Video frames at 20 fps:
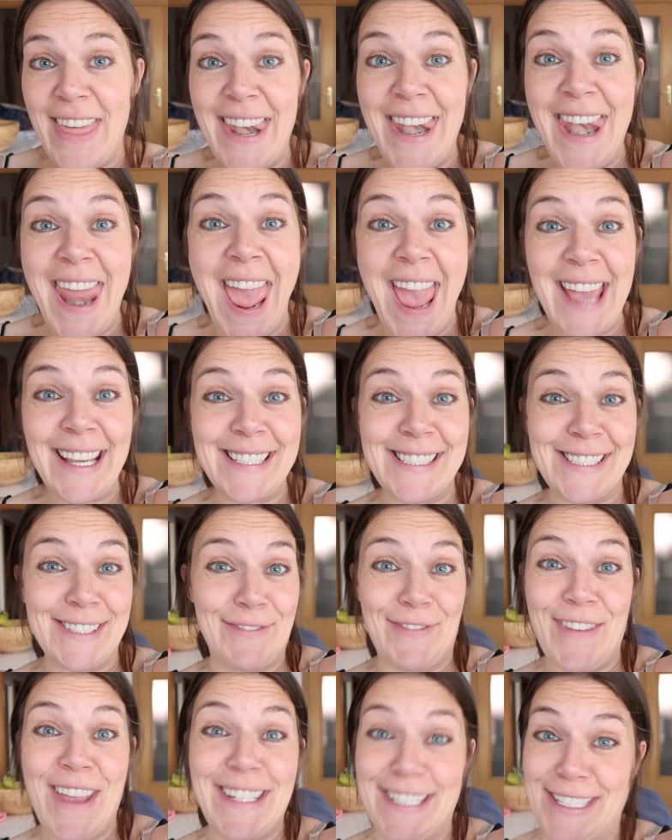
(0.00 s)
The next
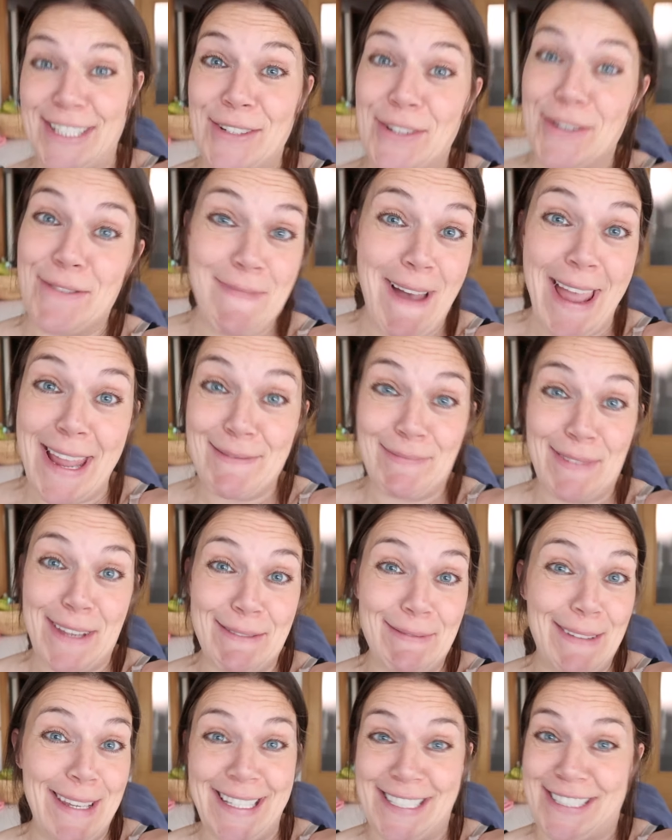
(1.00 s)
video might
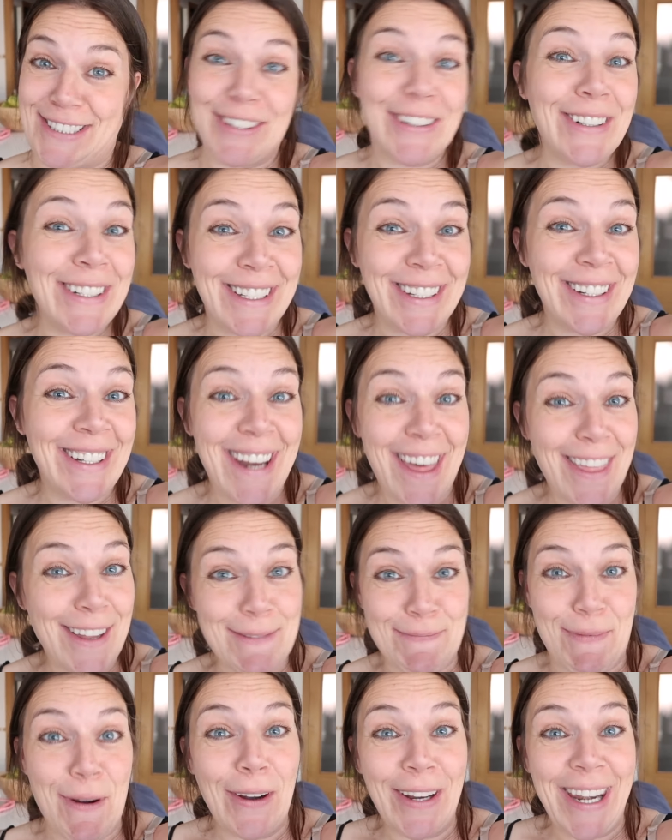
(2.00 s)
be me showing you
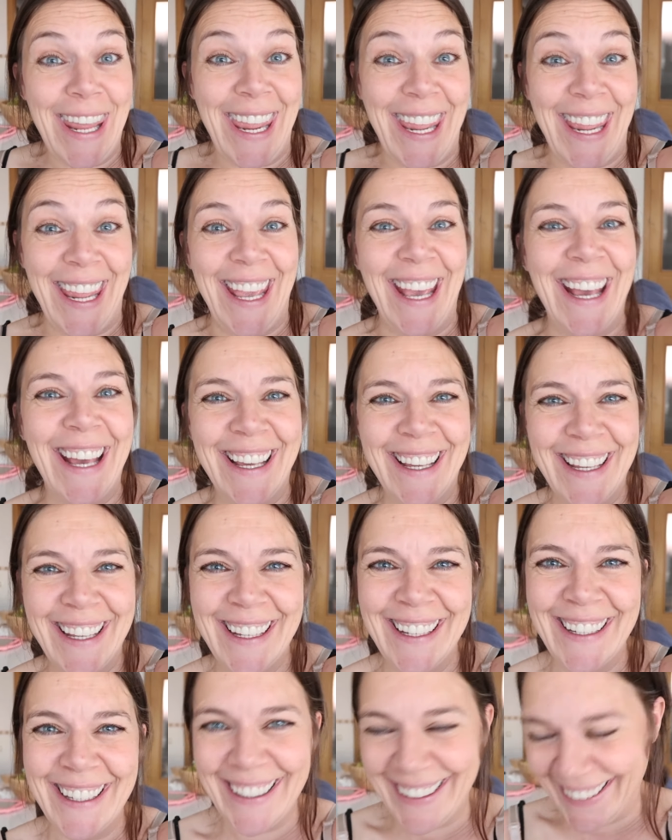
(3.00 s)

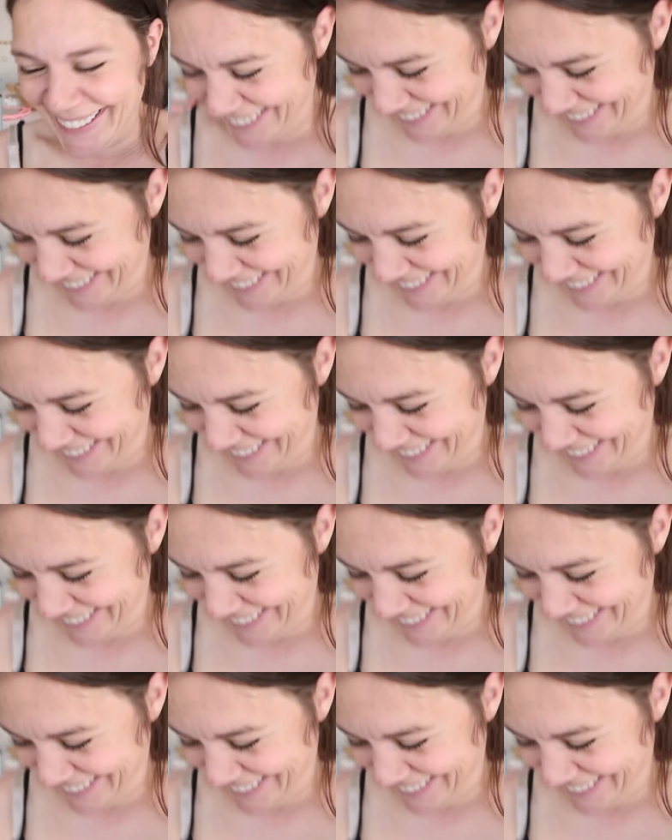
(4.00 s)
another pony.